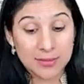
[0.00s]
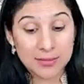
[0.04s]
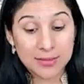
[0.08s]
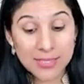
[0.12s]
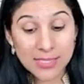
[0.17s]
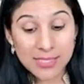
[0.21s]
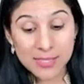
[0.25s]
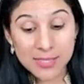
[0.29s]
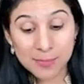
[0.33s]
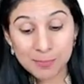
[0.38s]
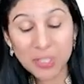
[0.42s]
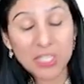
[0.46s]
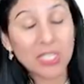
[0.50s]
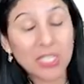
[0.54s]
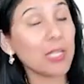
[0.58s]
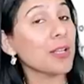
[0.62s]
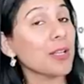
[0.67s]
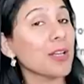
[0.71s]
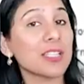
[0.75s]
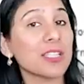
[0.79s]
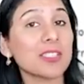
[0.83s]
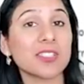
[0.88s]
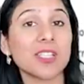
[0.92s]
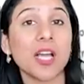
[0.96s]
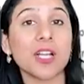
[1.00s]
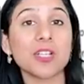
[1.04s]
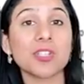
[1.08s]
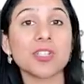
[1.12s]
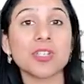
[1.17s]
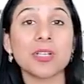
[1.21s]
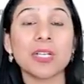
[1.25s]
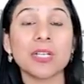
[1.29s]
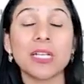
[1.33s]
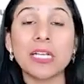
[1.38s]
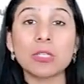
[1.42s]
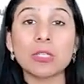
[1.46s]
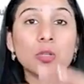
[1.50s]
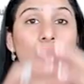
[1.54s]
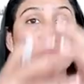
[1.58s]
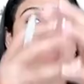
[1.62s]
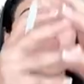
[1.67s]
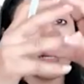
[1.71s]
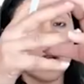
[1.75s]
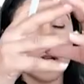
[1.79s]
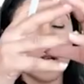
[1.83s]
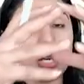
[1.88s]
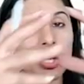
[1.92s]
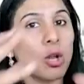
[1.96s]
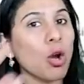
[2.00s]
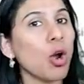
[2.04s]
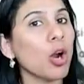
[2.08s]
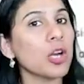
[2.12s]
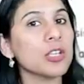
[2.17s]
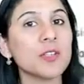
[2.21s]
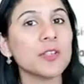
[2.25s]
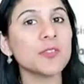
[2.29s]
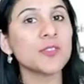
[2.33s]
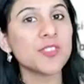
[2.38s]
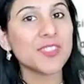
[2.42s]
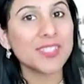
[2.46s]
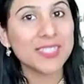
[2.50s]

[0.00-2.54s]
this particular surgeon, he took a lot of